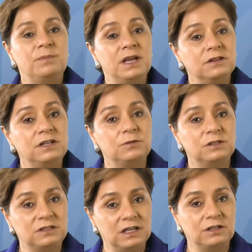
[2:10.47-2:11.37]
Building
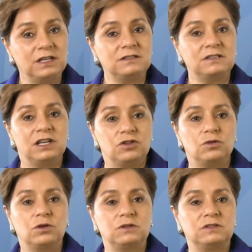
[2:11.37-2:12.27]
resilience
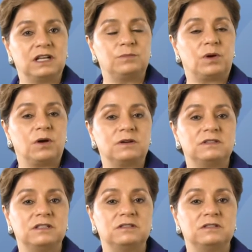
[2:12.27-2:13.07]
ensures that progress